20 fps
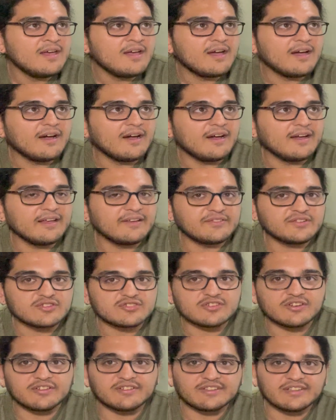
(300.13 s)
If you're
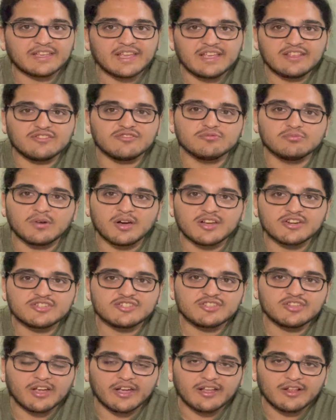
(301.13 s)
starting to gain too
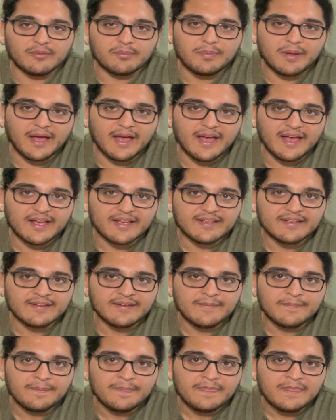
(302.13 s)
much, dial back.
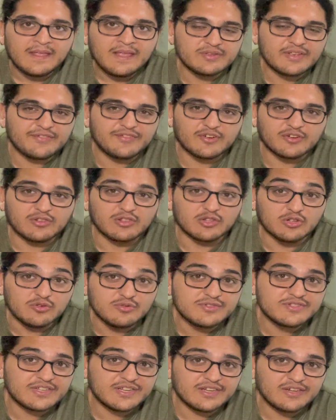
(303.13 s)
If you're
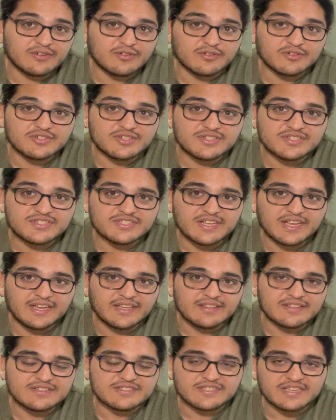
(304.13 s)
losing or just
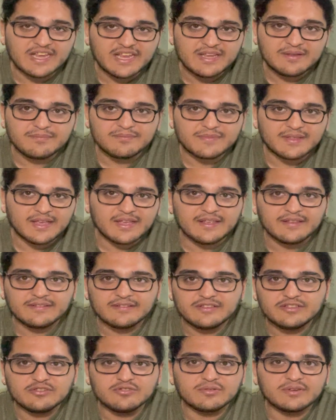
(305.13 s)
staying the same, then
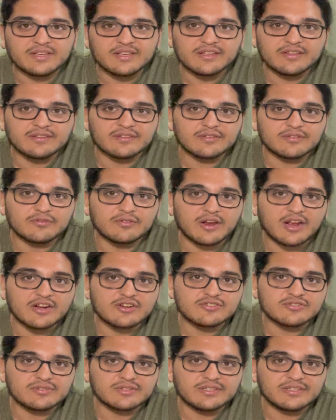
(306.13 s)
you can
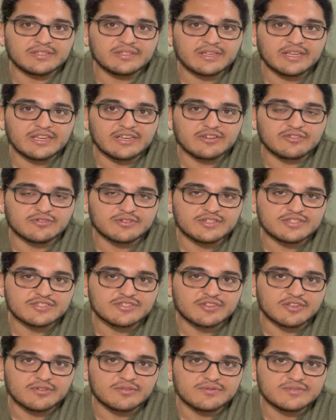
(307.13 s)
gradually increase
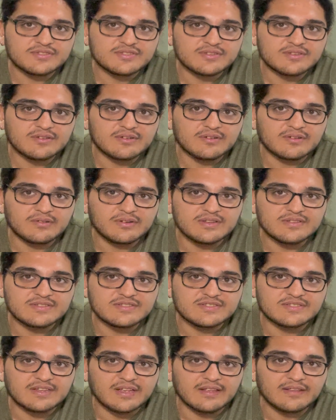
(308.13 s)
those
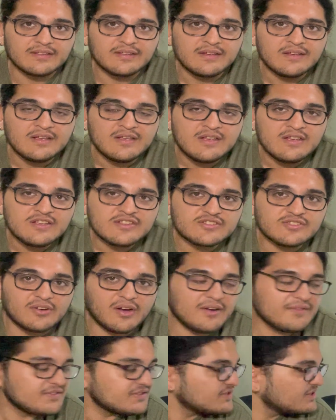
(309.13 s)
instead. So
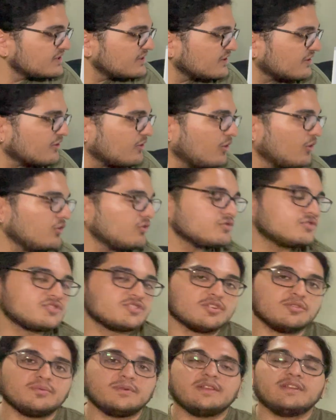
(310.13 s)
obviously the goal,
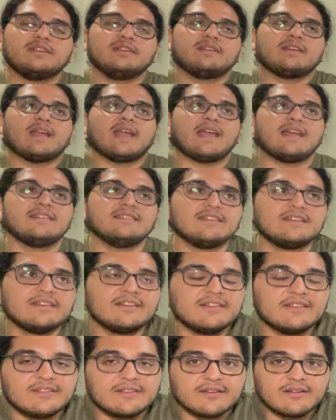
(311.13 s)
so we
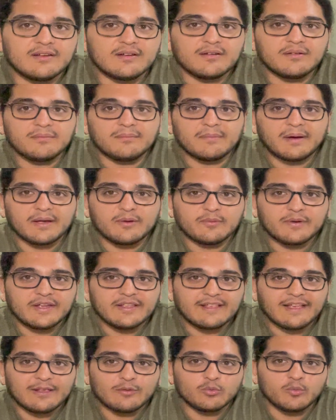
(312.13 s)
ended my
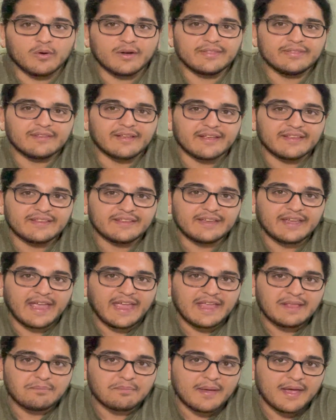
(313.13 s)
weight at
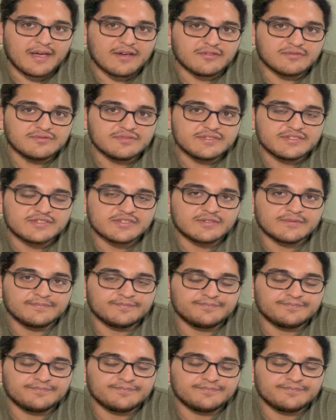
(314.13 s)
198 pounds.